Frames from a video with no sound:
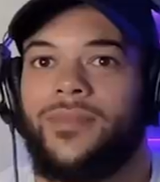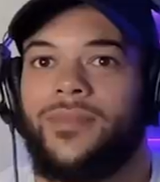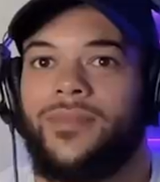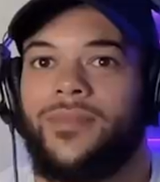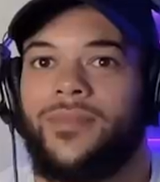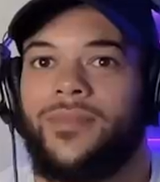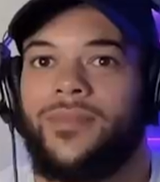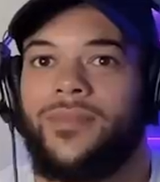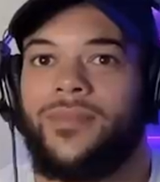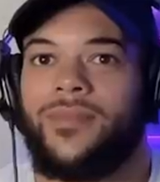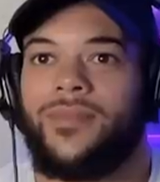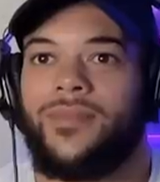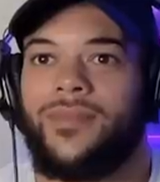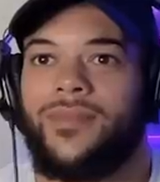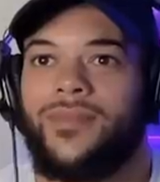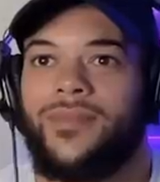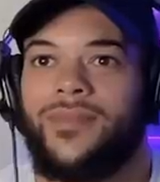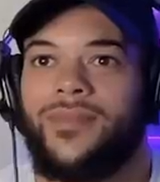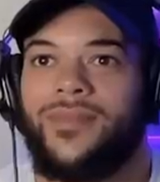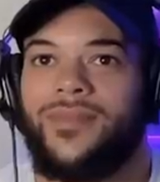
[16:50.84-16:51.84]

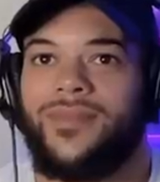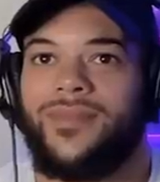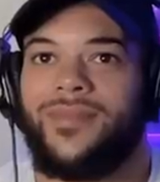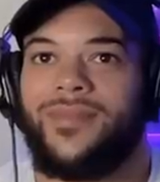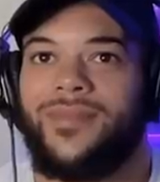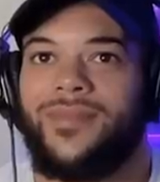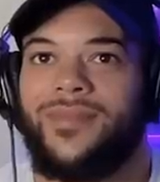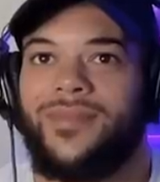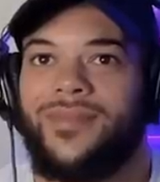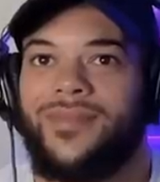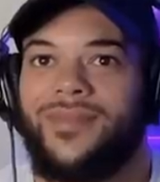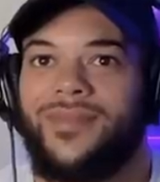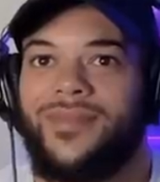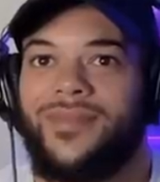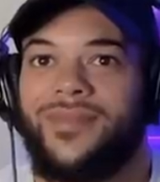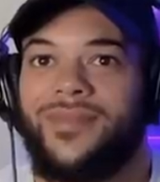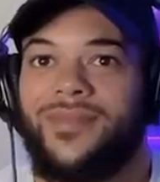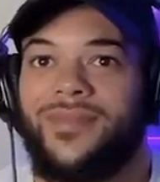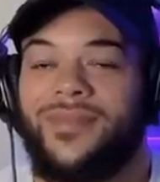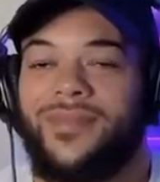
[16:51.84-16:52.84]

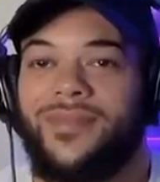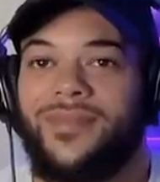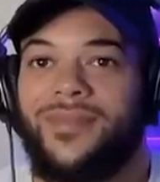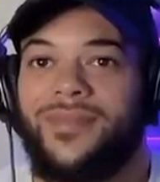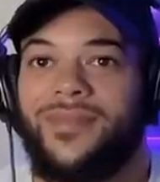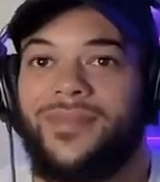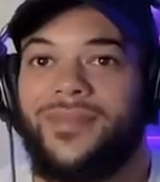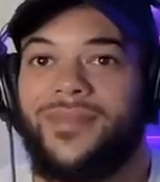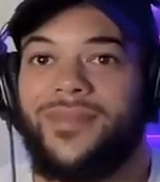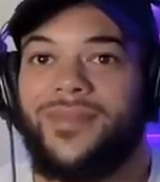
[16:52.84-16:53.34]
(silent)